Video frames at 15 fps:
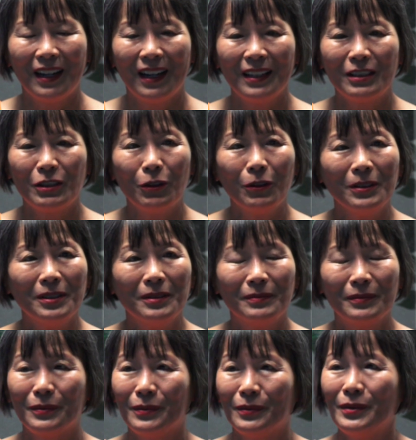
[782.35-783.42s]
I told
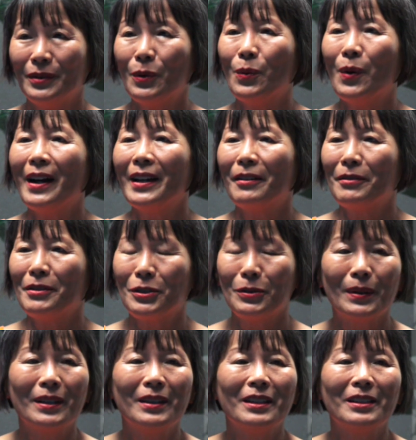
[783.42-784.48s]
him, why I was
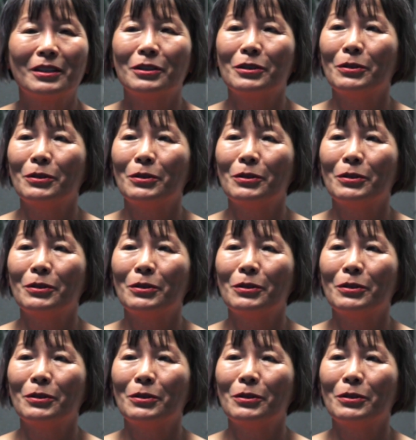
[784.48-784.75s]
doing things